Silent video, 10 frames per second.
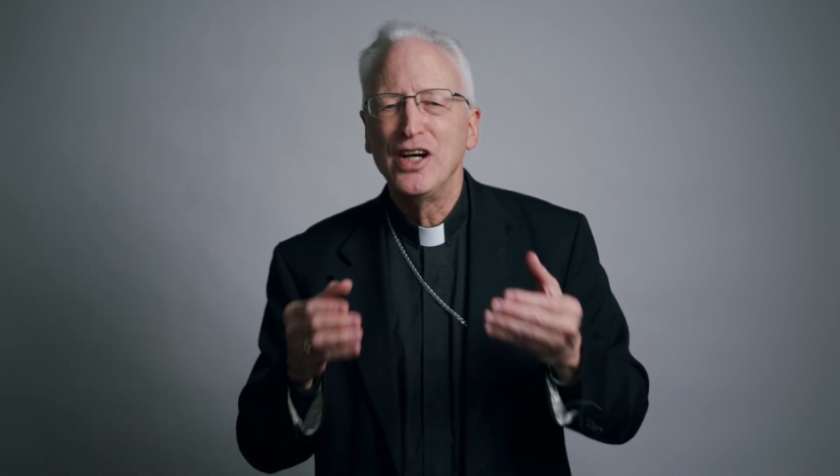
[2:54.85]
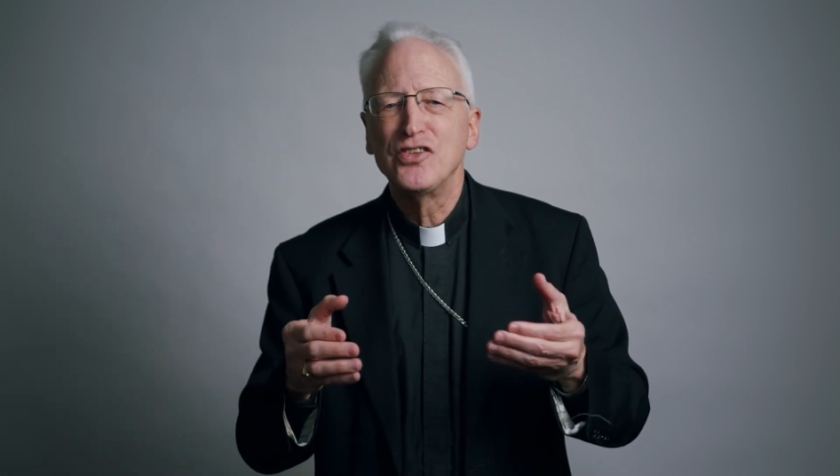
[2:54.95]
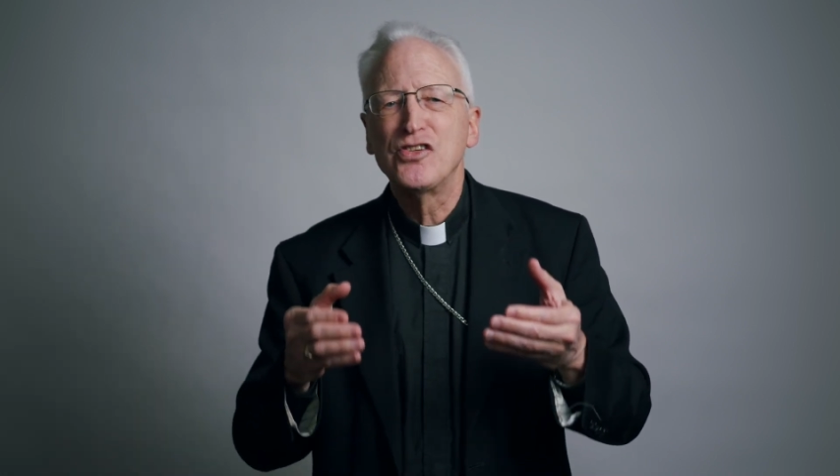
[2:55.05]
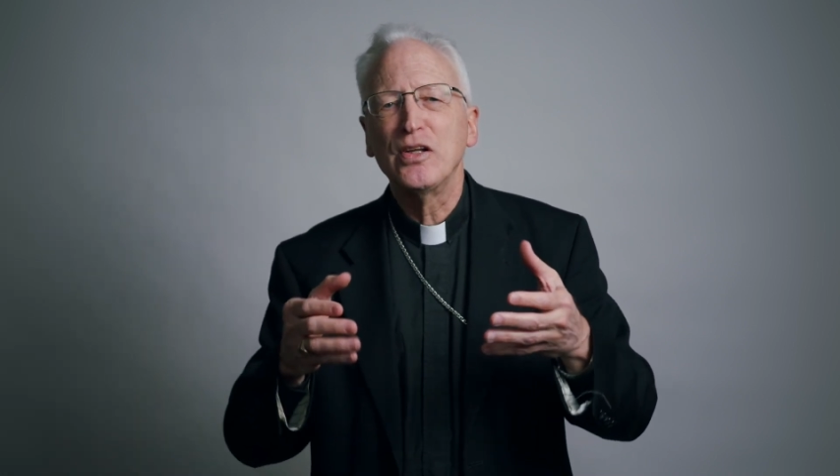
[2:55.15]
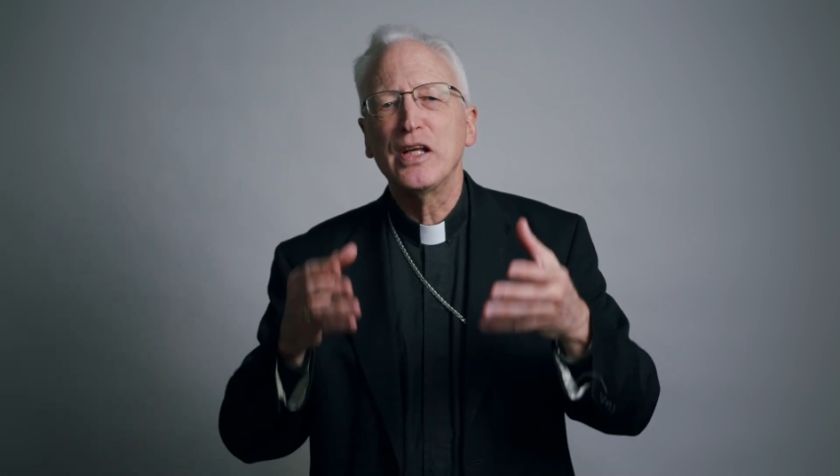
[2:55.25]

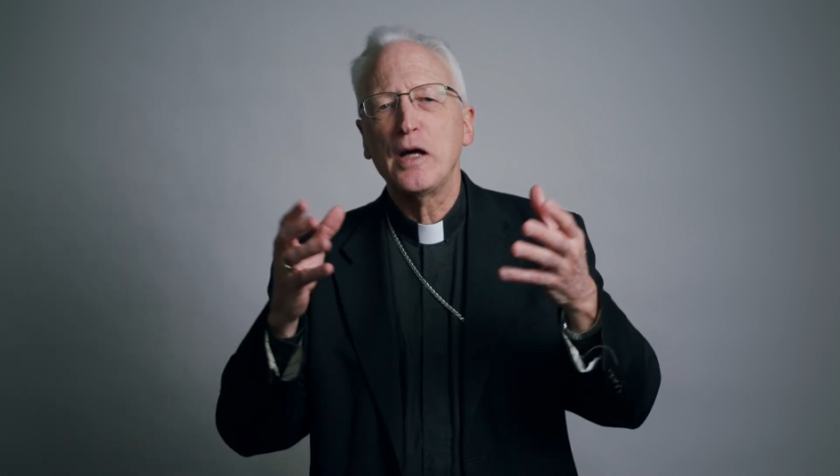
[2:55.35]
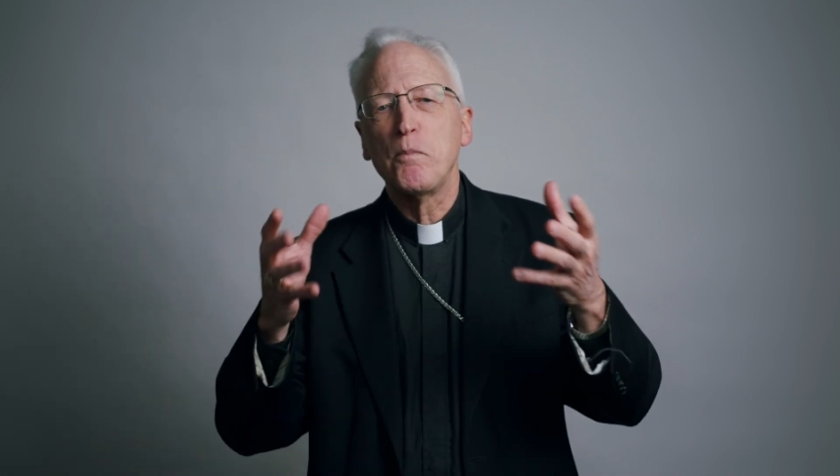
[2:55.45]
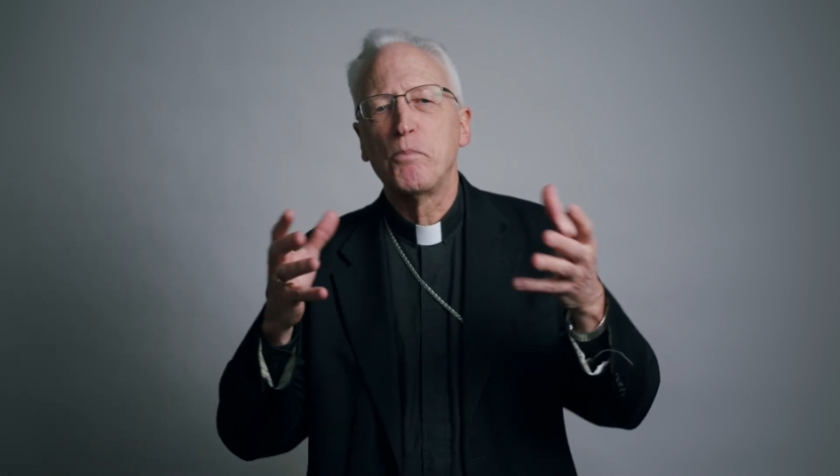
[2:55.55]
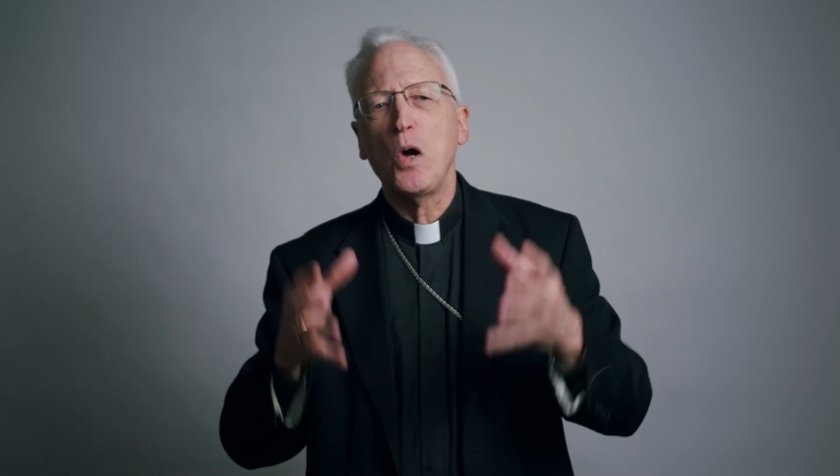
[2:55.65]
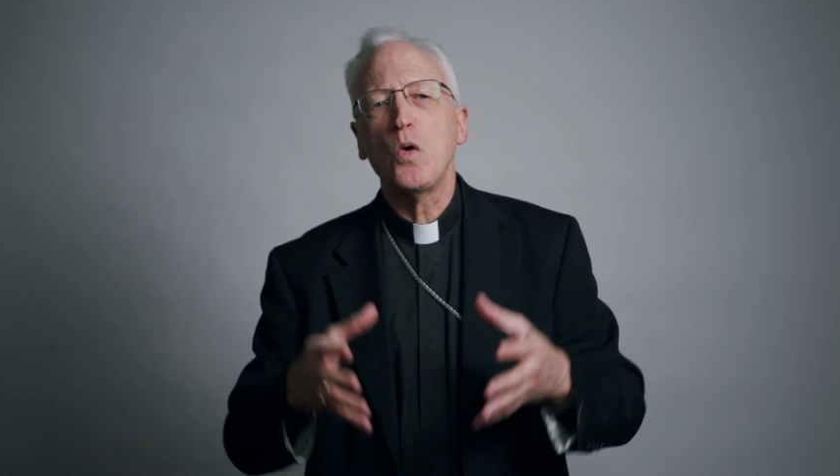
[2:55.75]
until he
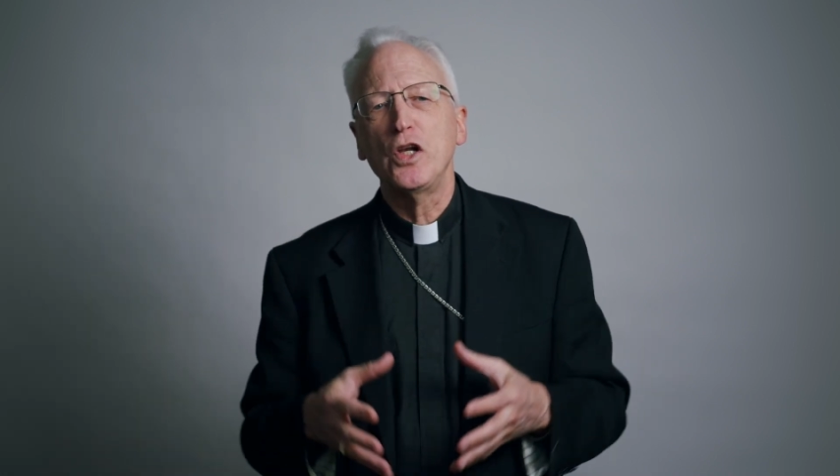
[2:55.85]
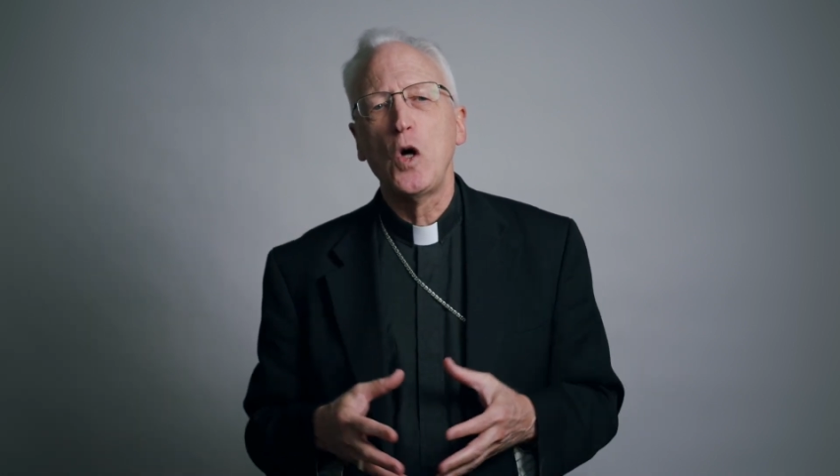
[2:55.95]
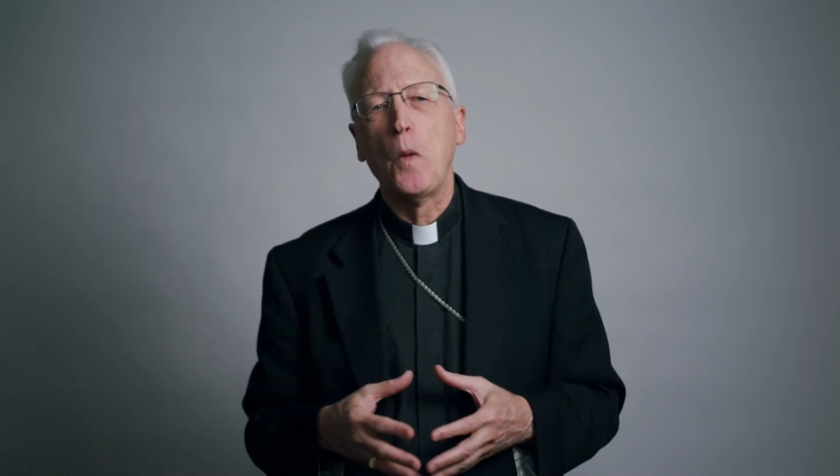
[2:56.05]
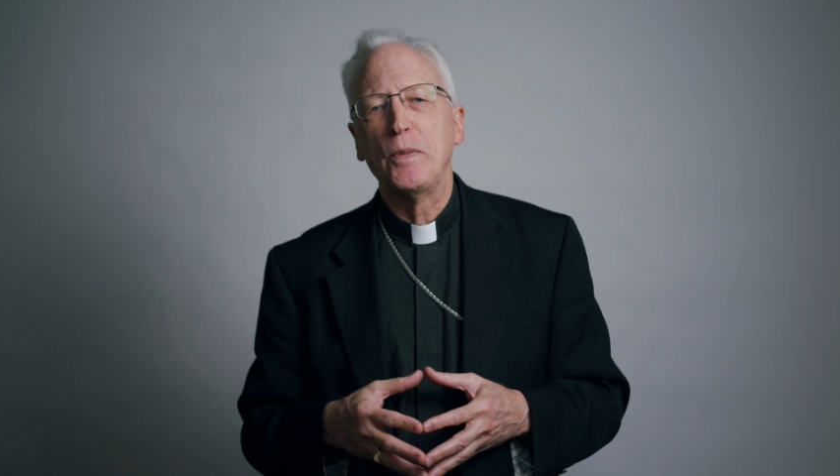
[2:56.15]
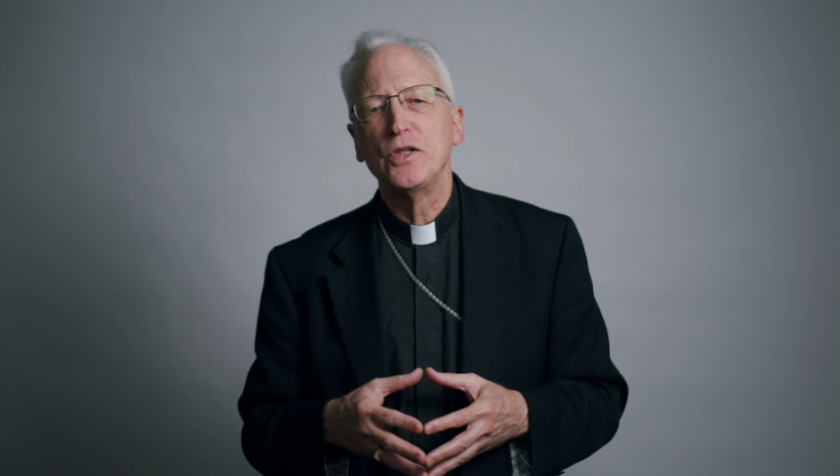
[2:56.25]
had broken
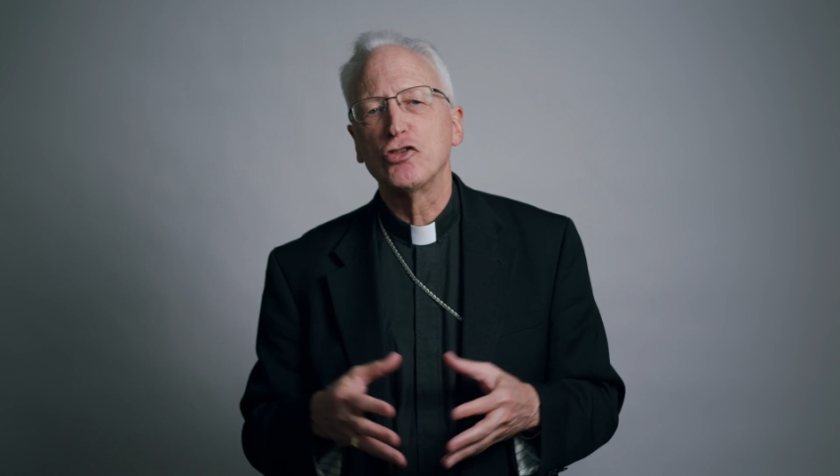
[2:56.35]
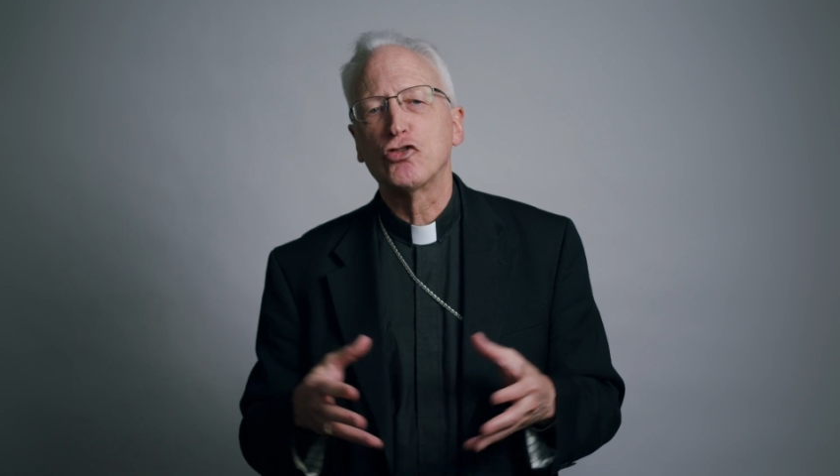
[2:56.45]
open the